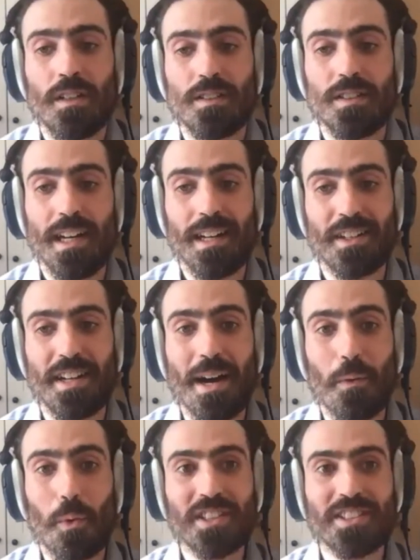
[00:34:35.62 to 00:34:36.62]
yeah
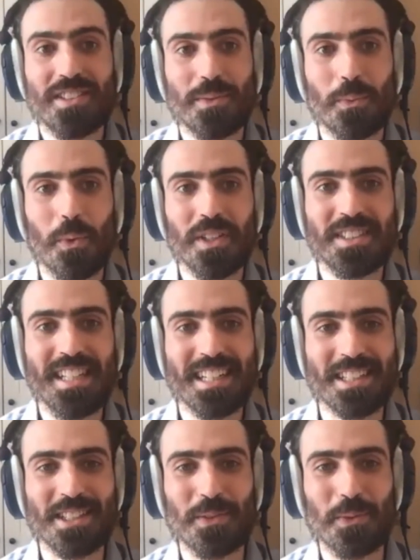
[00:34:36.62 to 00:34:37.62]
now what's what's
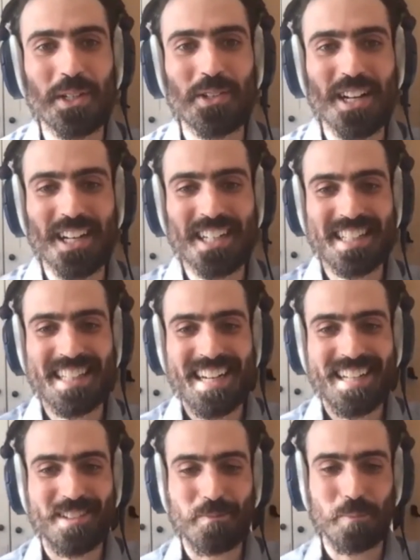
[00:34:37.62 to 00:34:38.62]
next what do you got in
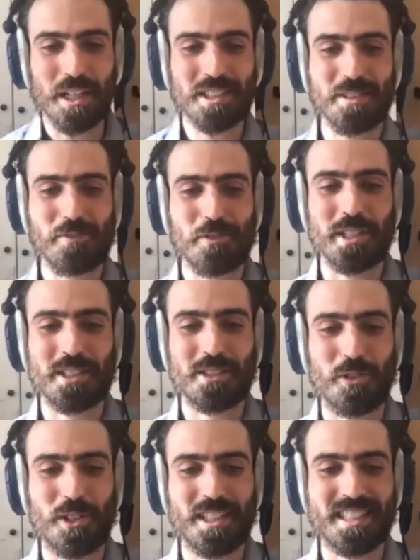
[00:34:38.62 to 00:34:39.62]
that box of tricks
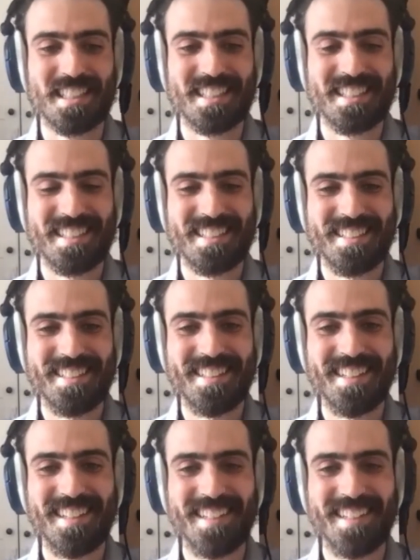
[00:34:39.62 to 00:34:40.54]
for us oh yeah